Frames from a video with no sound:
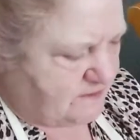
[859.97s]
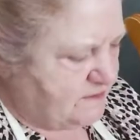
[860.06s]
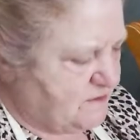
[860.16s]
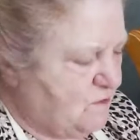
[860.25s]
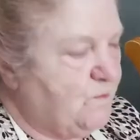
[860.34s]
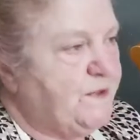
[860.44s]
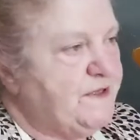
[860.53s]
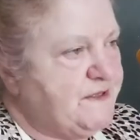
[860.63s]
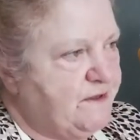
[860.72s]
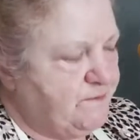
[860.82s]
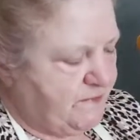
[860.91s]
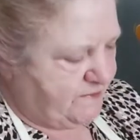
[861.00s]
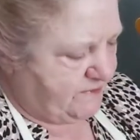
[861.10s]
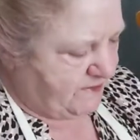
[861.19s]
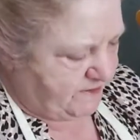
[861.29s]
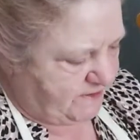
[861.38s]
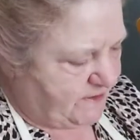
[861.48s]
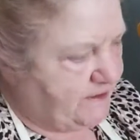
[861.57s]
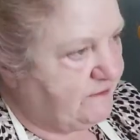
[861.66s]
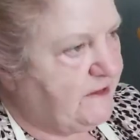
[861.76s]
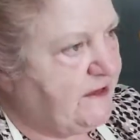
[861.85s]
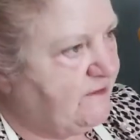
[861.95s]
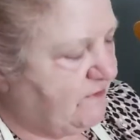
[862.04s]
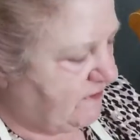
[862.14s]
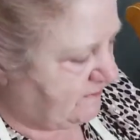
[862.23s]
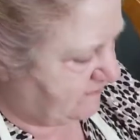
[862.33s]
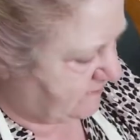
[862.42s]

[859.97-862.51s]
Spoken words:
so busy with the avian